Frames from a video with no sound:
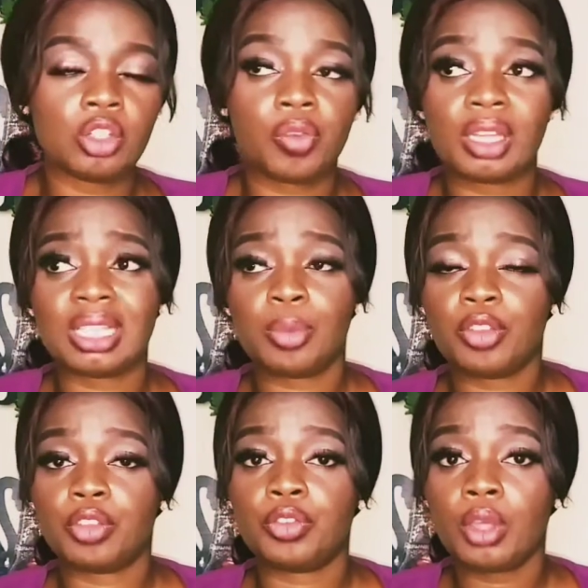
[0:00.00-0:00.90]
For example, if
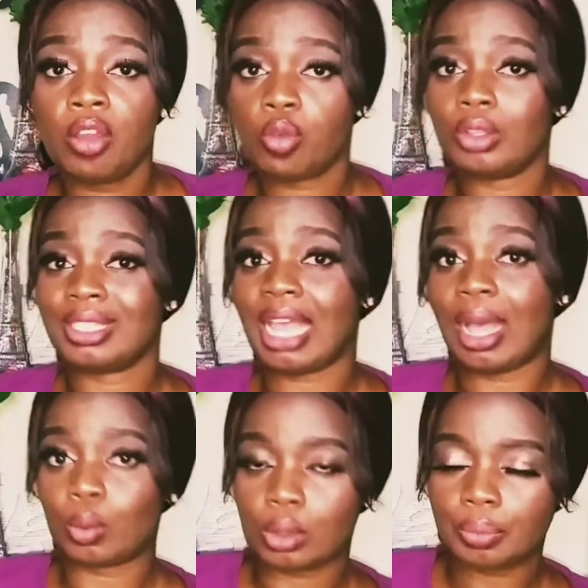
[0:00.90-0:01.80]
the fuel runs
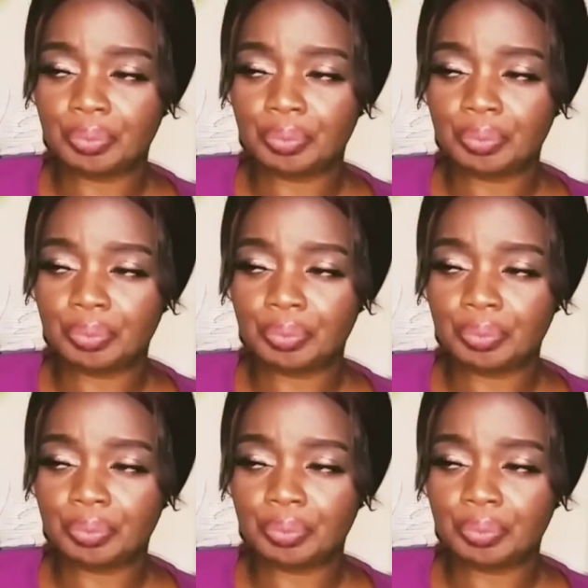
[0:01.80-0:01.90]
out,